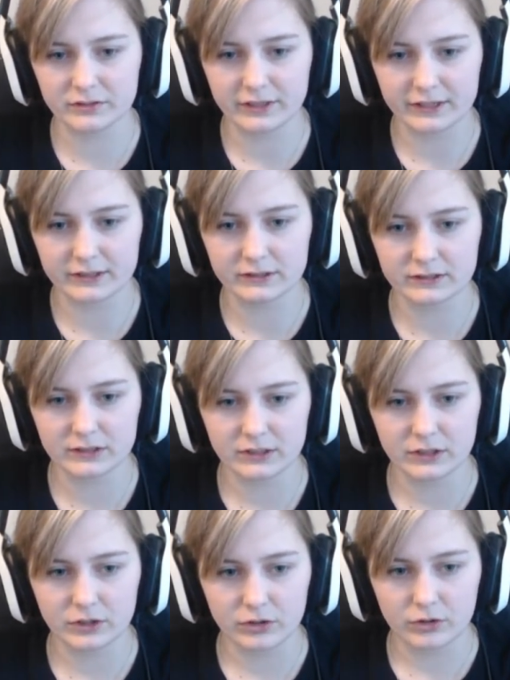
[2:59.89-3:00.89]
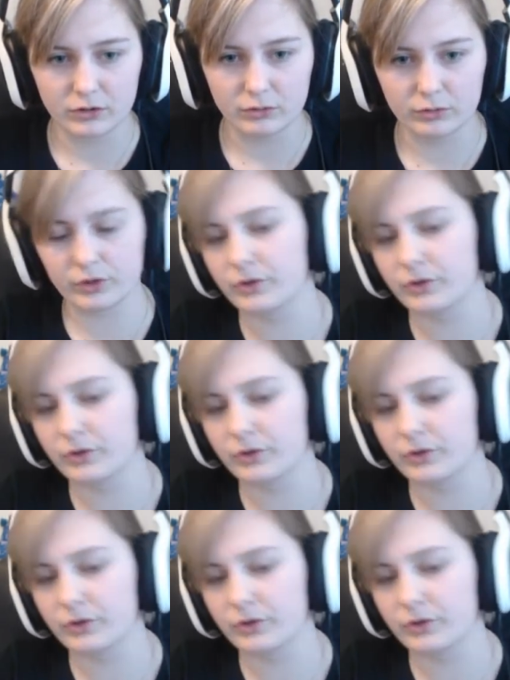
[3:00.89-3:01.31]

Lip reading: Okay. We'll go into